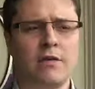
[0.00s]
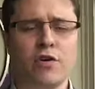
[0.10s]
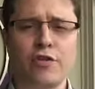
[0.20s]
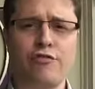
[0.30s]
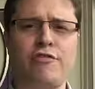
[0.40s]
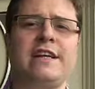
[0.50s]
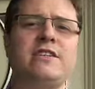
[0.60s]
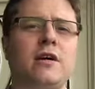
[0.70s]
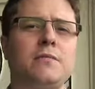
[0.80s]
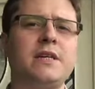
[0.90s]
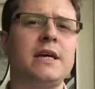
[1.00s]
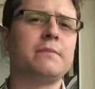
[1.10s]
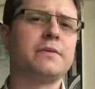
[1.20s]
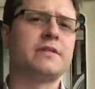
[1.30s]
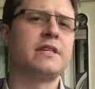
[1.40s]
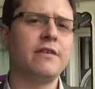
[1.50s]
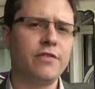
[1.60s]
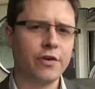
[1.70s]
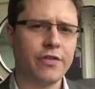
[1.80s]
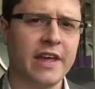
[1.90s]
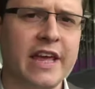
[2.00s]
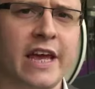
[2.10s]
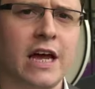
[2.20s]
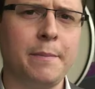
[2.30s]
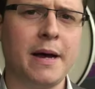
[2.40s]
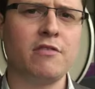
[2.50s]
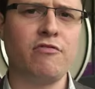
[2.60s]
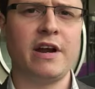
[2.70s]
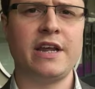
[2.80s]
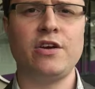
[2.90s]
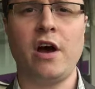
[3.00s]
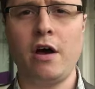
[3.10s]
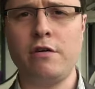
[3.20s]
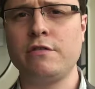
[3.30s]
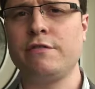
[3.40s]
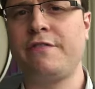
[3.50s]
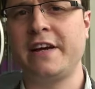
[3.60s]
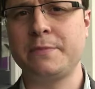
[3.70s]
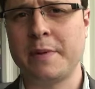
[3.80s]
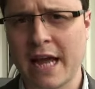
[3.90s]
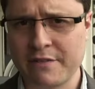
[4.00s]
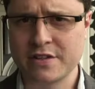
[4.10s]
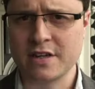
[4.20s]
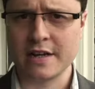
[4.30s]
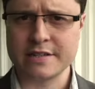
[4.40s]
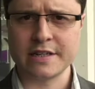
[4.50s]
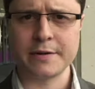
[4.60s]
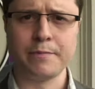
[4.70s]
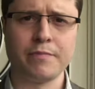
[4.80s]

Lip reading: I've got 3 top tips if you're thinking about running your own Facebook advertising.